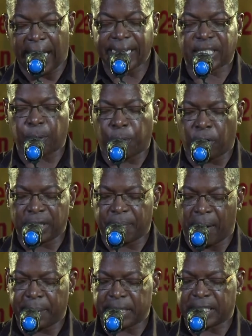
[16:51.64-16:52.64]
I support the
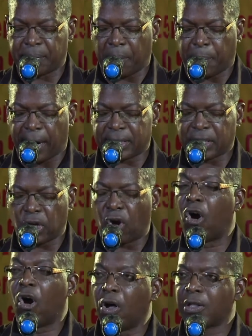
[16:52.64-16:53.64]
Barbados Labour Party
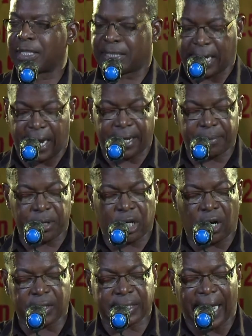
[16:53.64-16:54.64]
all the time
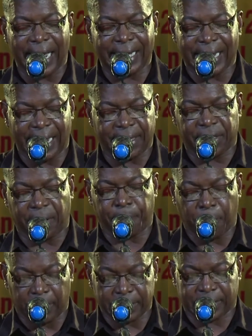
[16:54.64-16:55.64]
because I like their
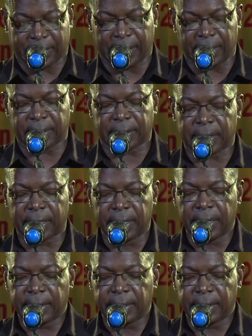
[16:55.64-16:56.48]
policies.